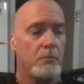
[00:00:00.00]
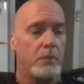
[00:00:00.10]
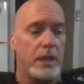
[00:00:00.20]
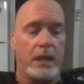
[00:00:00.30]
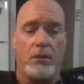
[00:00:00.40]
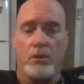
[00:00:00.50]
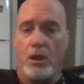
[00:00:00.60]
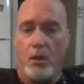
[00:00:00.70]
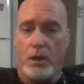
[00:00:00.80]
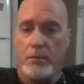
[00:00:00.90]
But I don't
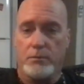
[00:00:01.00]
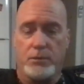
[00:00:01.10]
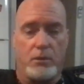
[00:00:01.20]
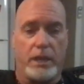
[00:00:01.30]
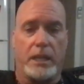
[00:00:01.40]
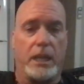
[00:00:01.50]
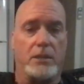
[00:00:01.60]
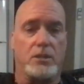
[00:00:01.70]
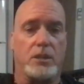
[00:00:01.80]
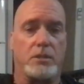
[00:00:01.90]
know him, so I
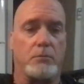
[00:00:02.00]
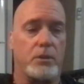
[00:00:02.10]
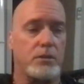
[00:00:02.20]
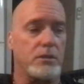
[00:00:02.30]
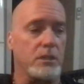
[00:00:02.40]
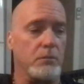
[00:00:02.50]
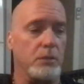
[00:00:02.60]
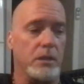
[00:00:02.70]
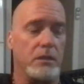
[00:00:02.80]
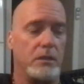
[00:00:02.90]
can't judge him personally.
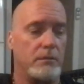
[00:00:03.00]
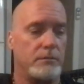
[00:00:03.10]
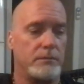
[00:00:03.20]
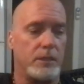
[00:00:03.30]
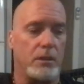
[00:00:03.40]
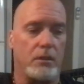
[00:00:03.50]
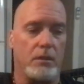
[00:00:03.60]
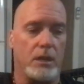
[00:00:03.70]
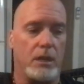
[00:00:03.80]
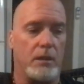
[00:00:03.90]
But, you
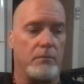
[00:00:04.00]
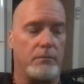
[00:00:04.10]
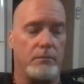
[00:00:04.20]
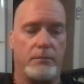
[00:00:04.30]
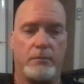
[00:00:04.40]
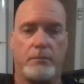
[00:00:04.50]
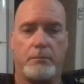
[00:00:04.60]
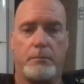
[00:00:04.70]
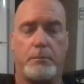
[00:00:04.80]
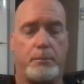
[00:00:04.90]
know,
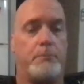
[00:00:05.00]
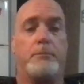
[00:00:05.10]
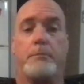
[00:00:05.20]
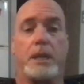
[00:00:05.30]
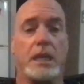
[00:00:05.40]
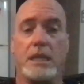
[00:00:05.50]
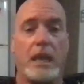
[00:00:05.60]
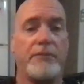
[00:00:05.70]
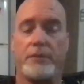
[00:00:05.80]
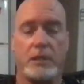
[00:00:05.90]
but he
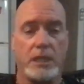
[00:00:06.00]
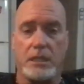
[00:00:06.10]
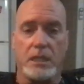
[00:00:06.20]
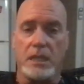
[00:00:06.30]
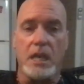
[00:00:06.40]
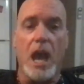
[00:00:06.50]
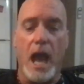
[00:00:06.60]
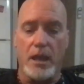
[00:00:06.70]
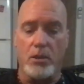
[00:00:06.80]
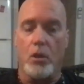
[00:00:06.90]
definitely did
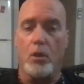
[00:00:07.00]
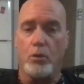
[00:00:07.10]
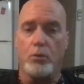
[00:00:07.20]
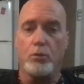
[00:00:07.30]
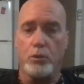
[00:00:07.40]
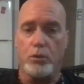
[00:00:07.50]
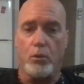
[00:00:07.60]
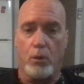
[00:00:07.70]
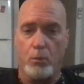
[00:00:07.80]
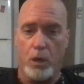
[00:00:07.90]
not know who
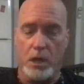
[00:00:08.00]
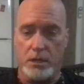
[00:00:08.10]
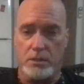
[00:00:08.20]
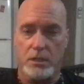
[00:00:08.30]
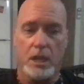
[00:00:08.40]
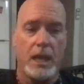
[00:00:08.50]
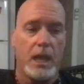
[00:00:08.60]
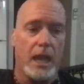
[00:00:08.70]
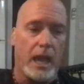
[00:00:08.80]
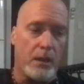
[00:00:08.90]
Thor was.
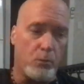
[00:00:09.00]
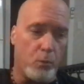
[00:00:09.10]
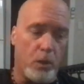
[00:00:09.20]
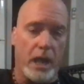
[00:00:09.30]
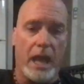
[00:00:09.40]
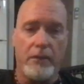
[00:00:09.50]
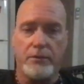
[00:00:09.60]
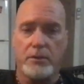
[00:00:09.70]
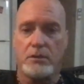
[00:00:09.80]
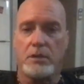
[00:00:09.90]
And
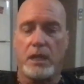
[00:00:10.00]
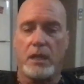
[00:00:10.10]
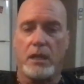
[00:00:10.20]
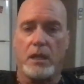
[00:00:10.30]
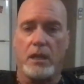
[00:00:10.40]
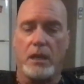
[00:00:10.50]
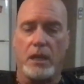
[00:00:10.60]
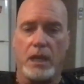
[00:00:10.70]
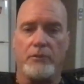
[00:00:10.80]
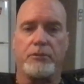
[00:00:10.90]
whatever
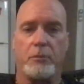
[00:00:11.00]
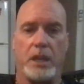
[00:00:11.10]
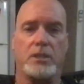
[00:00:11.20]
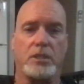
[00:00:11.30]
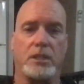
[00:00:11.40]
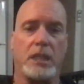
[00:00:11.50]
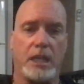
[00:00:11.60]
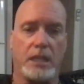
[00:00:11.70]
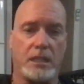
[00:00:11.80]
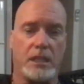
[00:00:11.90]
information he
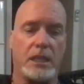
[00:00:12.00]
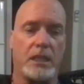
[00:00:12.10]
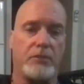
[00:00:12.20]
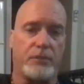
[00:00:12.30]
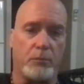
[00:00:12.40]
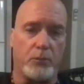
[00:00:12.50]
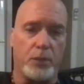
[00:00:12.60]
had gleaned from